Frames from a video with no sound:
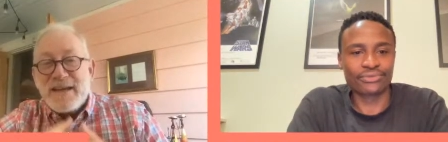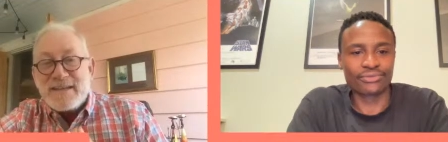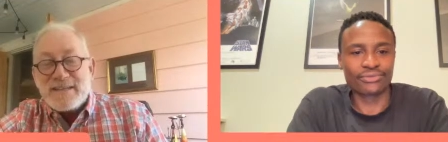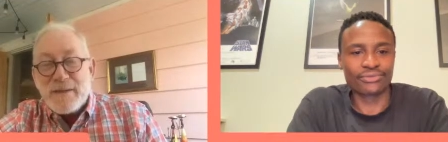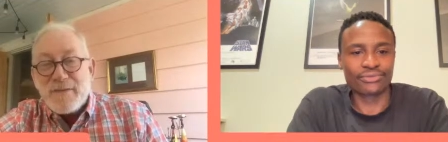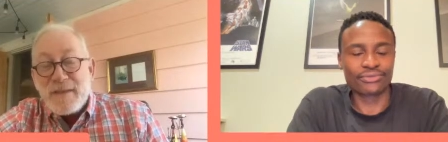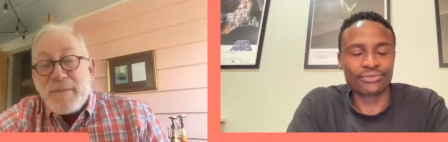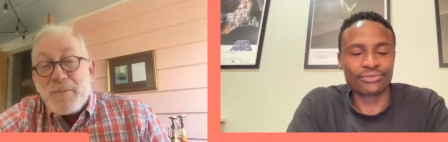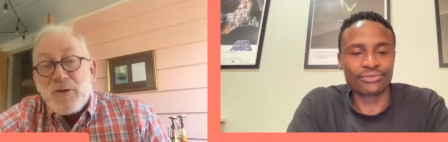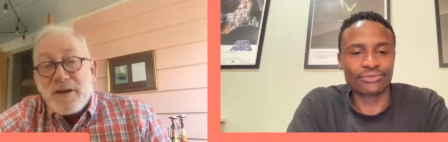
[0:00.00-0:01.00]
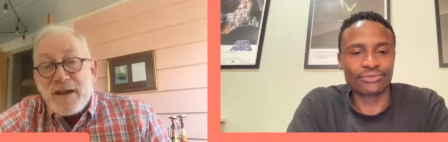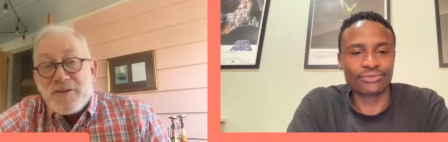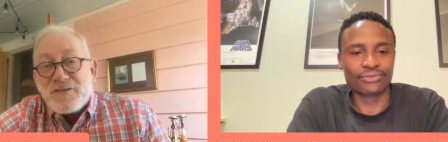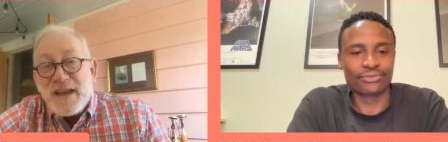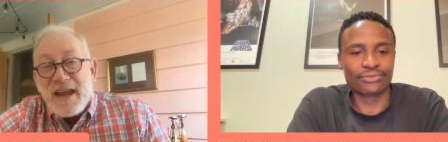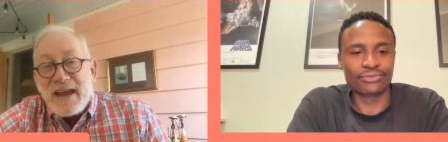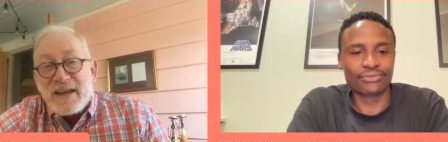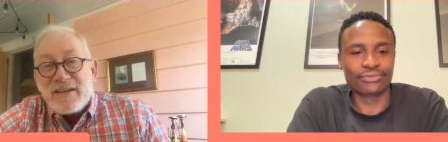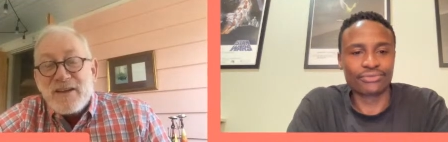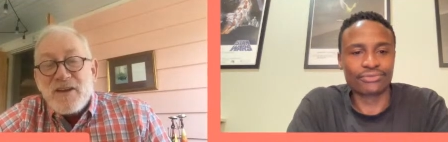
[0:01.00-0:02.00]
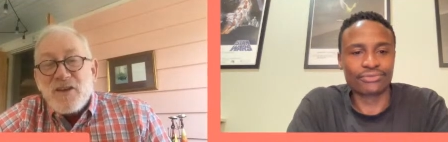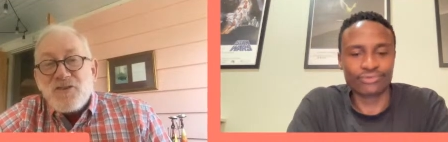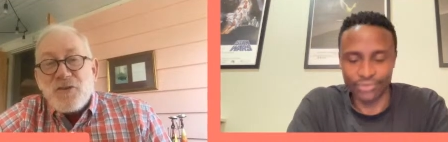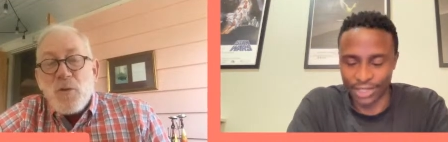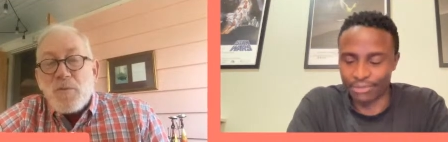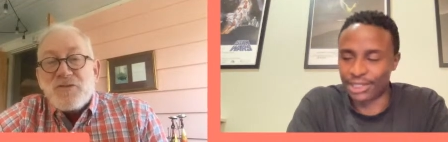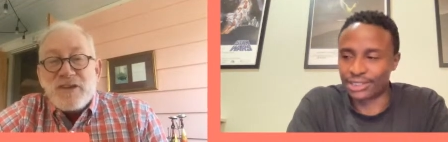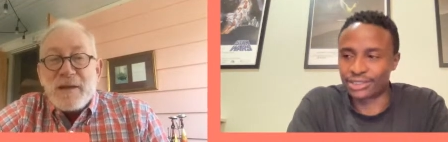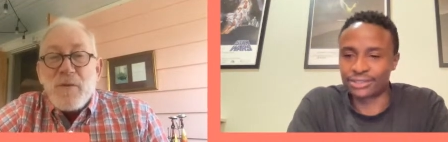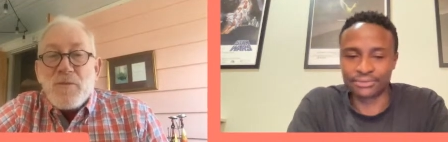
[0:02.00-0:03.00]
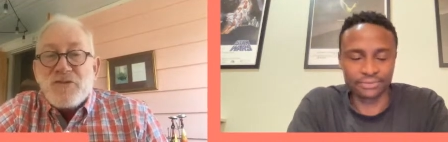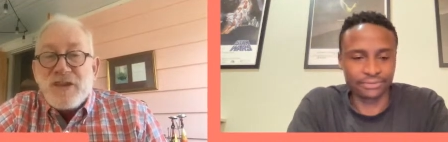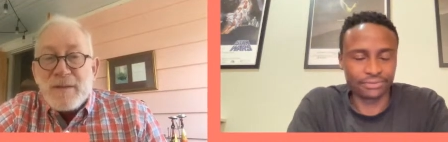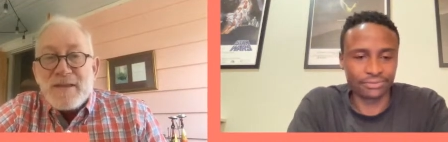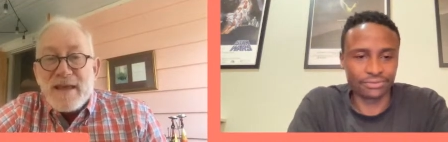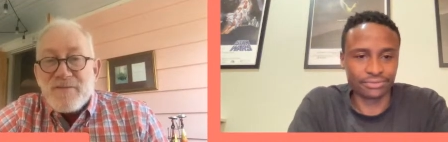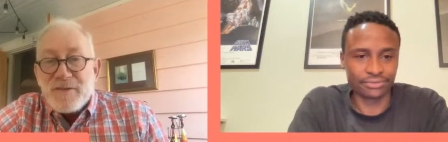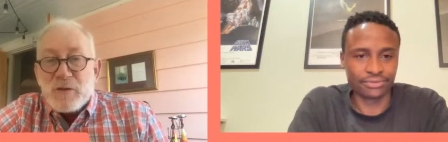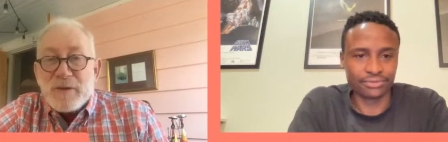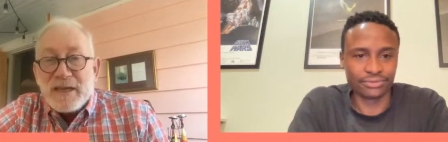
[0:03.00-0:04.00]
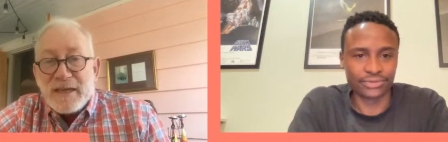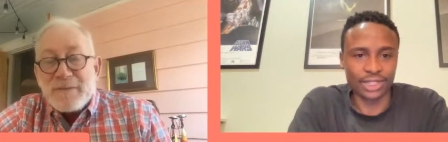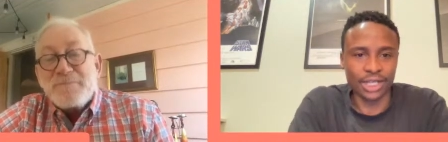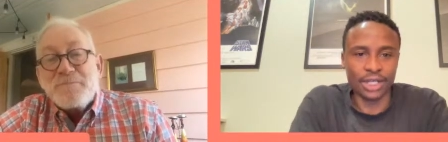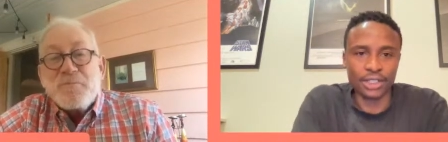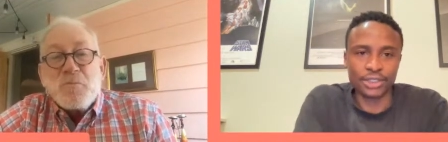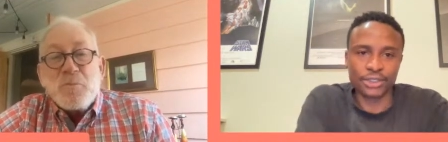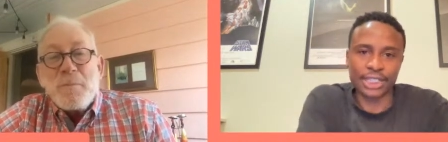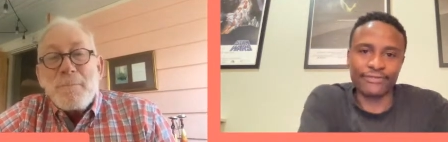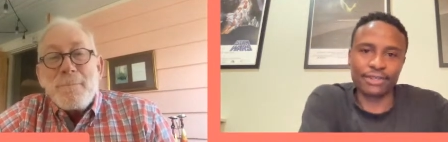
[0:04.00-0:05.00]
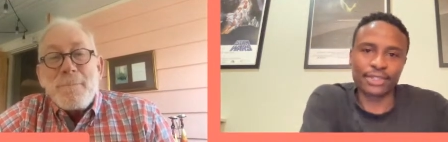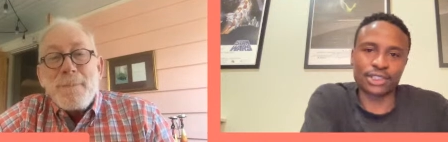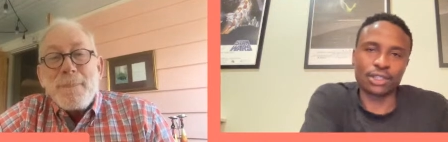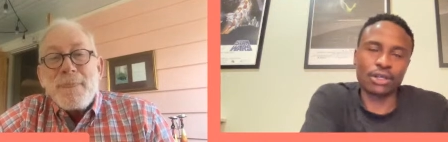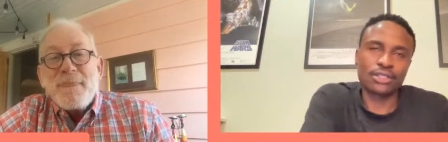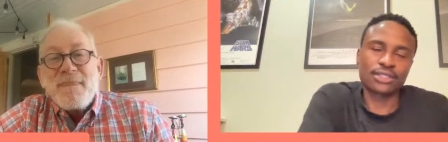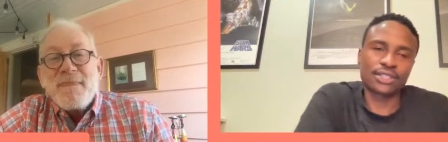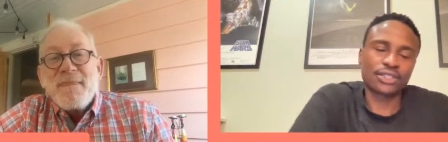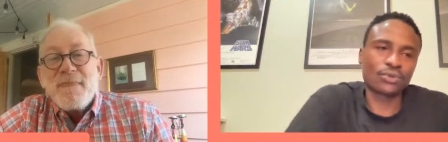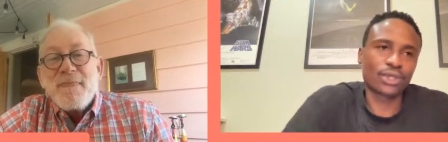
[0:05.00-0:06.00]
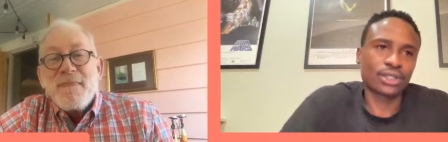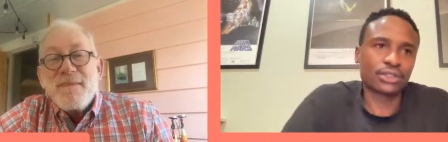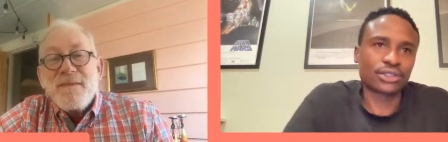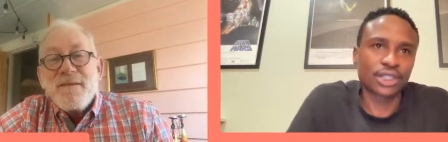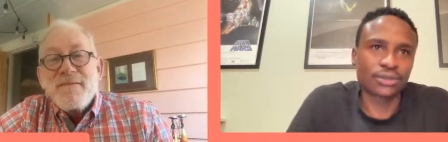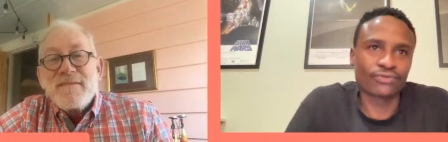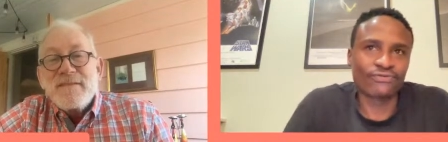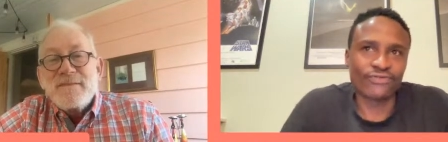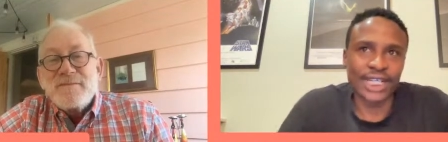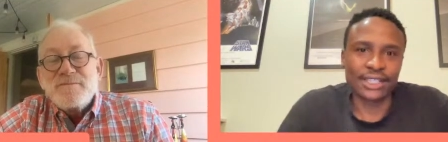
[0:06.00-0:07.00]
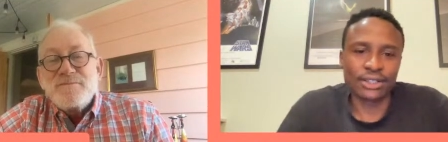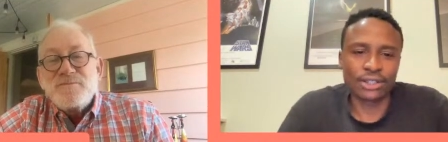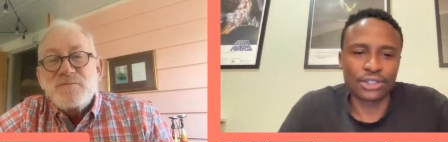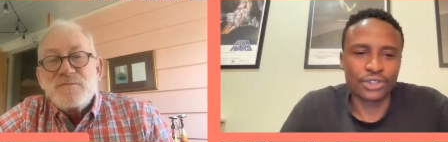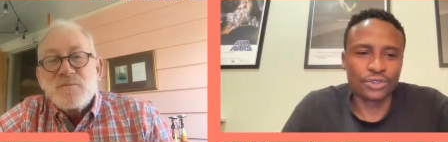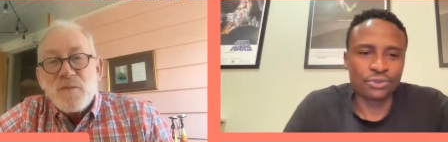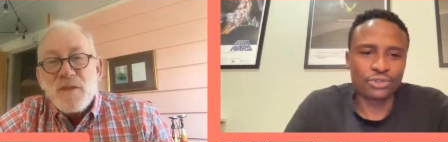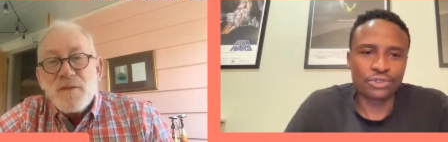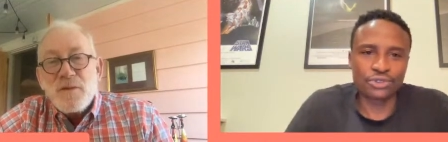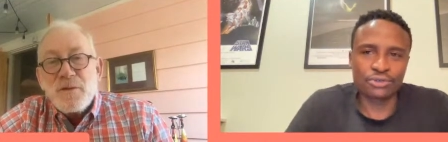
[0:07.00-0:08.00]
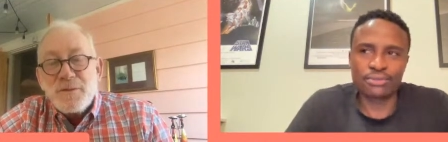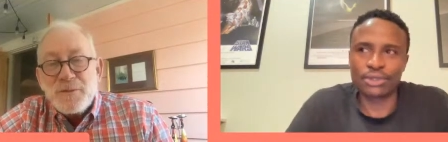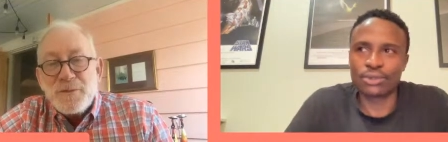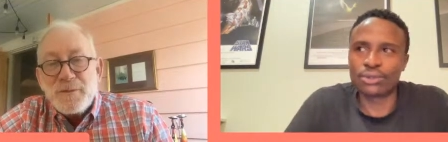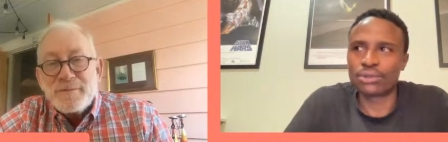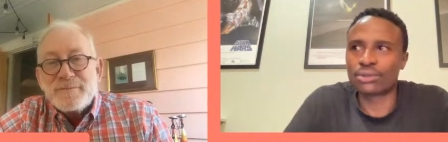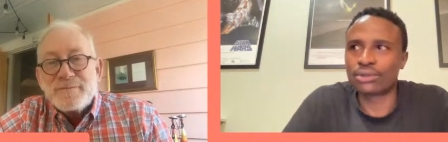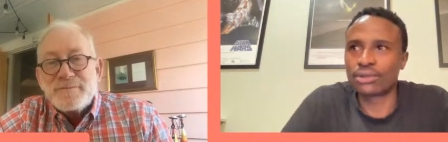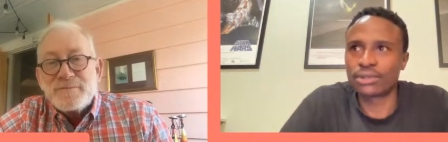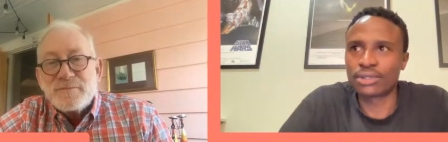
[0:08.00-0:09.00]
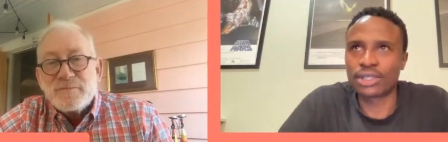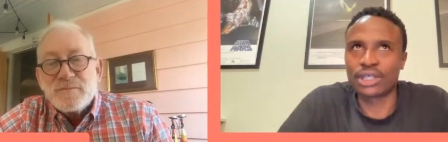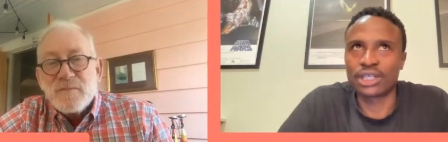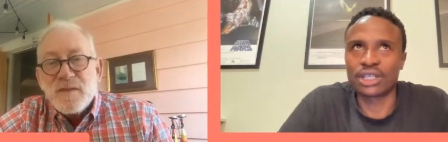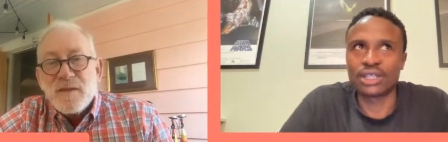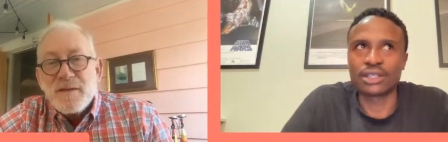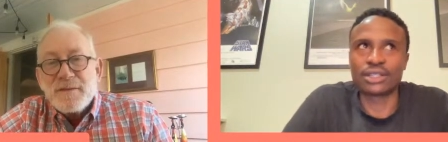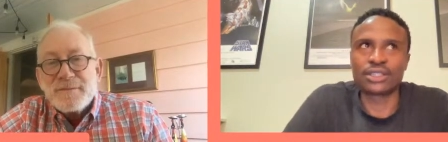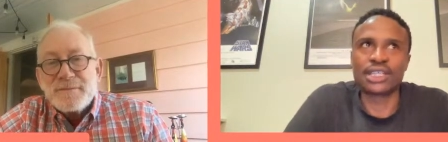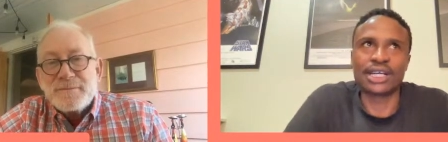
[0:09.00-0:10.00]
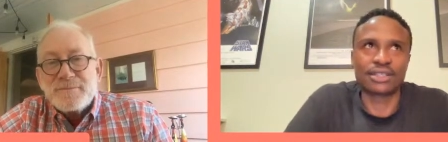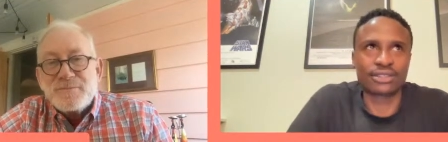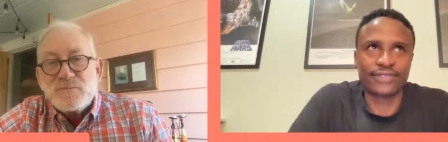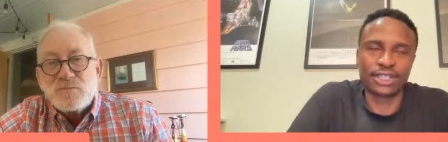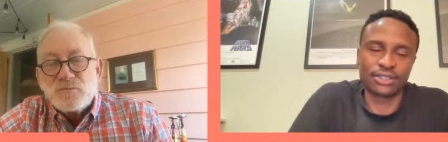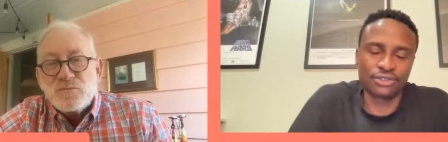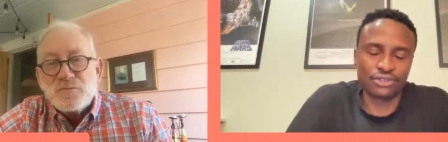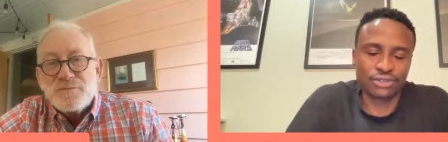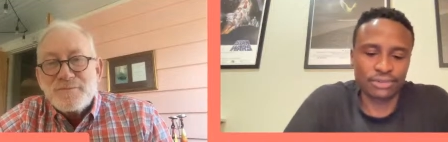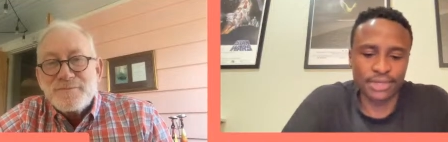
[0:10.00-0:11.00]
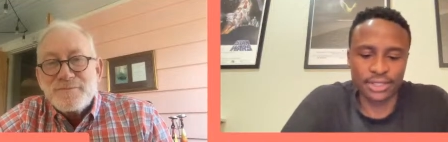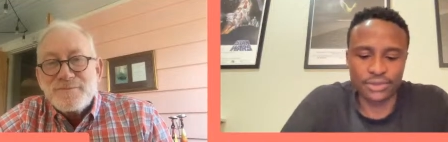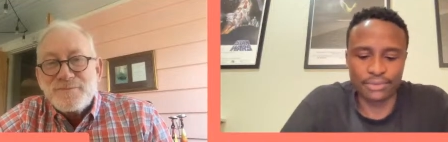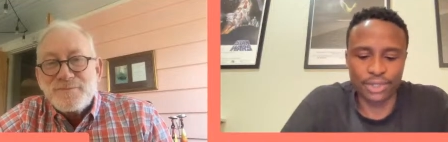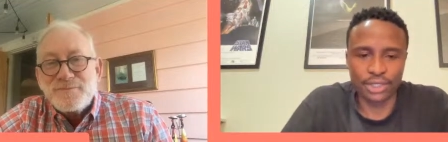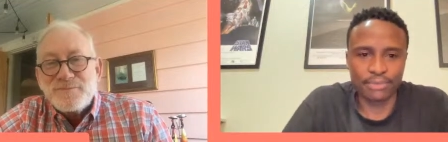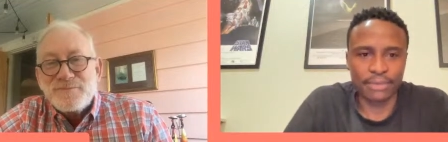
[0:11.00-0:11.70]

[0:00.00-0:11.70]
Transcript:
Speaker 1: into something that people can understand. So what was, what was the name of that film again? So that film is Lost
Speaker 2: in the World. You can find it on YouTube, or uh, yeah, you can find it on YouTube. we put it